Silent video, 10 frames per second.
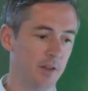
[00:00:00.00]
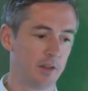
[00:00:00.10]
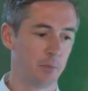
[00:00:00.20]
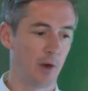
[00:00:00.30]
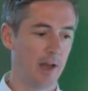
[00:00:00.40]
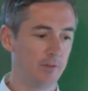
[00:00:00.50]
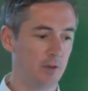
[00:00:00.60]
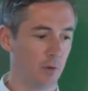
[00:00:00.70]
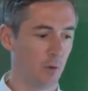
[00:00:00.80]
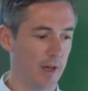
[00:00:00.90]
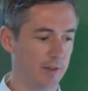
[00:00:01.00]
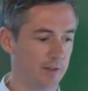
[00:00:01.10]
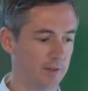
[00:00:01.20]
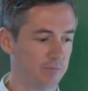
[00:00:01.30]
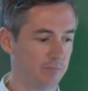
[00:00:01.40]
Support having
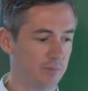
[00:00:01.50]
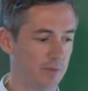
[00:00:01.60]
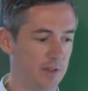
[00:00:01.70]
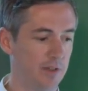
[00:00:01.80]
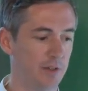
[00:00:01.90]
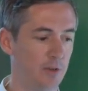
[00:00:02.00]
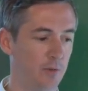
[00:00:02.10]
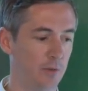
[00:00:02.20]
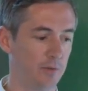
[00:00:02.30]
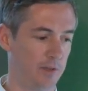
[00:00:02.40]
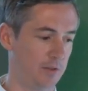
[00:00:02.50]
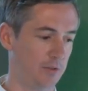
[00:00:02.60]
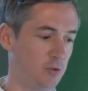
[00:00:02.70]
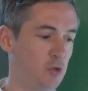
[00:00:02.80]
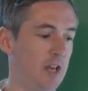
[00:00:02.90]
requests. Since, two,
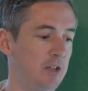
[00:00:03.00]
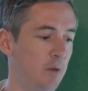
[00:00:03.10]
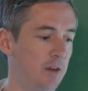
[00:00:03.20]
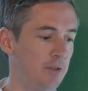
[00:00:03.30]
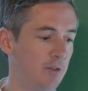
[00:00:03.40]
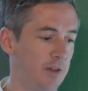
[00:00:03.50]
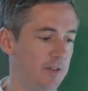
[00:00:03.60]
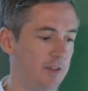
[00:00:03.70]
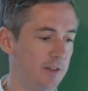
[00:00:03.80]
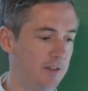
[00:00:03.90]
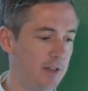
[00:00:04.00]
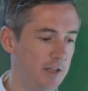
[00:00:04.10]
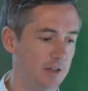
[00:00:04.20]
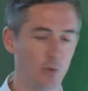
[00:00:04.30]
since January of 2016,